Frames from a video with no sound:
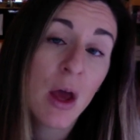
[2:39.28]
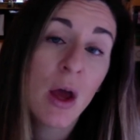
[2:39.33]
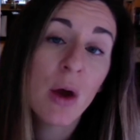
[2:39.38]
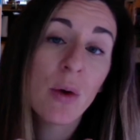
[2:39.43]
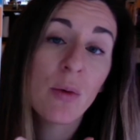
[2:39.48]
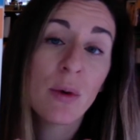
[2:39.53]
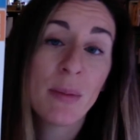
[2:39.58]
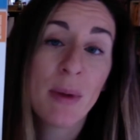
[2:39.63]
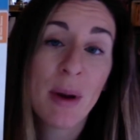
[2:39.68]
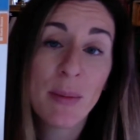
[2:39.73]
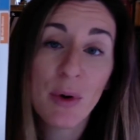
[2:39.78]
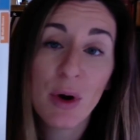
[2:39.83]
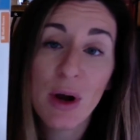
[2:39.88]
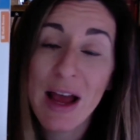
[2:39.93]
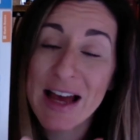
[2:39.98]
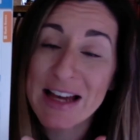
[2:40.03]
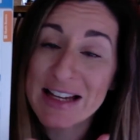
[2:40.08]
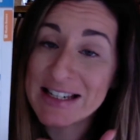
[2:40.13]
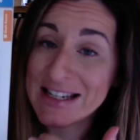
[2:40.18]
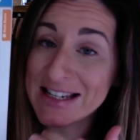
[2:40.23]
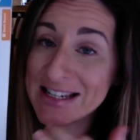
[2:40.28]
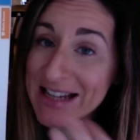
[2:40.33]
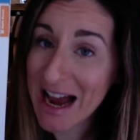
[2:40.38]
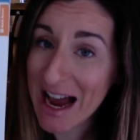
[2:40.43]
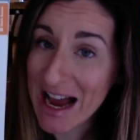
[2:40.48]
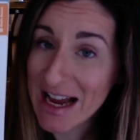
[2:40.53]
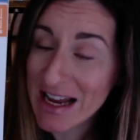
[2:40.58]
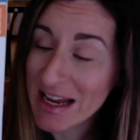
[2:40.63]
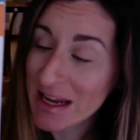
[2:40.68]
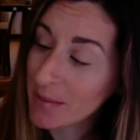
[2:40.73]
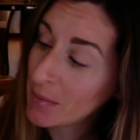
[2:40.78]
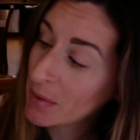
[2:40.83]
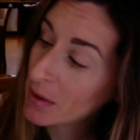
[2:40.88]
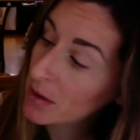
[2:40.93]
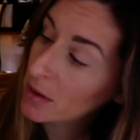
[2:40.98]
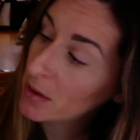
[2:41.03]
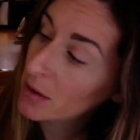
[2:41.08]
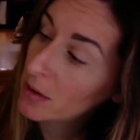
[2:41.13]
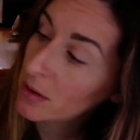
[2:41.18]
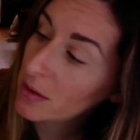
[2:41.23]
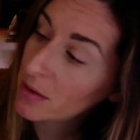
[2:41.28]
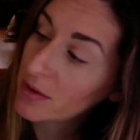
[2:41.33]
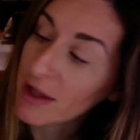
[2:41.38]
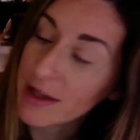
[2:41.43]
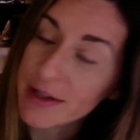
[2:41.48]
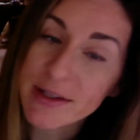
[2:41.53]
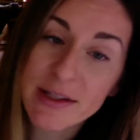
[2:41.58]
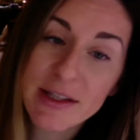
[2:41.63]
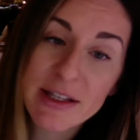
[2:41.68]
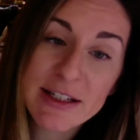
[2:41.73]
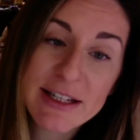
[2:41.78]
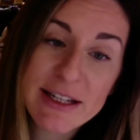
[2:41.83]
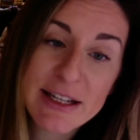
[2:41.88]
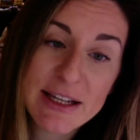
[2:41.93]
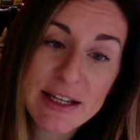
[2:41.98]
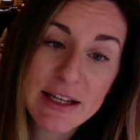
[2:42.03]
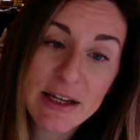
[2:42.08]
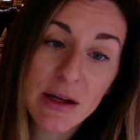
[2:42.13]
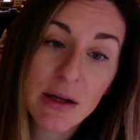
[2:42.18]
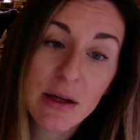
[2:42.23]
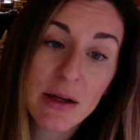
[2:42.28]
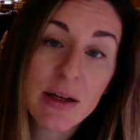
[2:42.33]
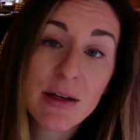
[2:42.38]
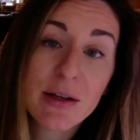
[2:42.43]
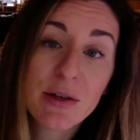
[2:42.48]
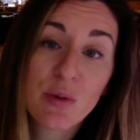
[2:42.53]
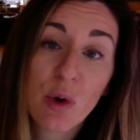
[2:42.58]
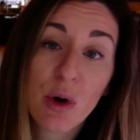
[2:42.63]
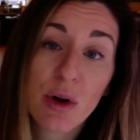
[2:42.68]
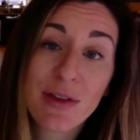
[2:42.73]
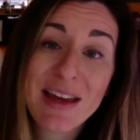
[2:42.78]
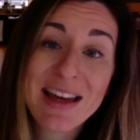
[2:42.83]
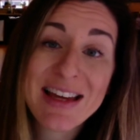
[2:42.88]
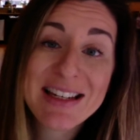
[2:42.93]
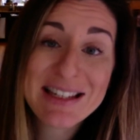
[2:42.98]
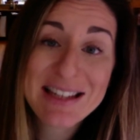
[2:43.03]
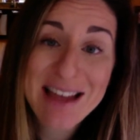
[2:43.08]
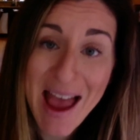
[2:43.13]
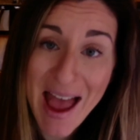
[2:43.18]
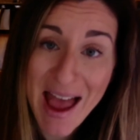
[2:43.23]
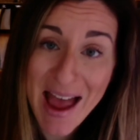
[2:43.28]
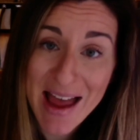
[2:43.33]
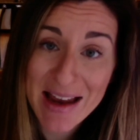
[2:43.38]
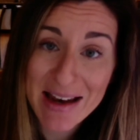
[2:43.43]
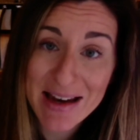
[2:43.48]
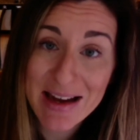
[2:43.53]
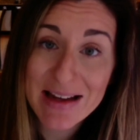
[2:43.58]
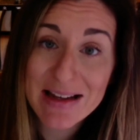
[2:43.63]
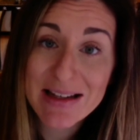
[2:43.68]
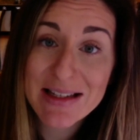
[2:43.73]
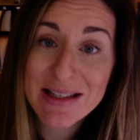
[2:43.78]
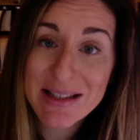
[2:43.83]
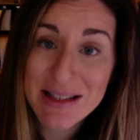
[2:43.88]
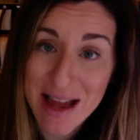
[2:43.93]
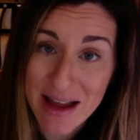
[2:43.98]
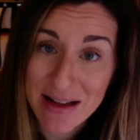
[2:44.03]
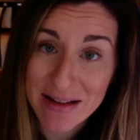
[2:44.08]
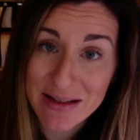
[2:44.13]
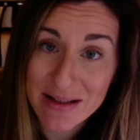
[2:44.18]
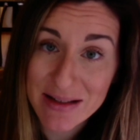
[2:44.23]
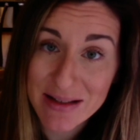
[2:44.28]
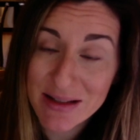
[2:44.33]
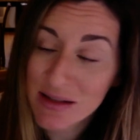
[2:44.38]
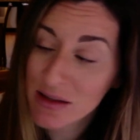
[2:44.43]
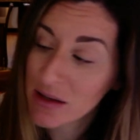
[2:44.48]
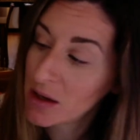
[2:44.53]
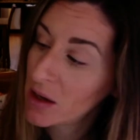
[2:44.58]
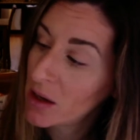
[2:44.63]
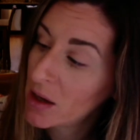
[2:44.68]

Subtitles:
Remember, a dime, that's the D, is worth 10 cents.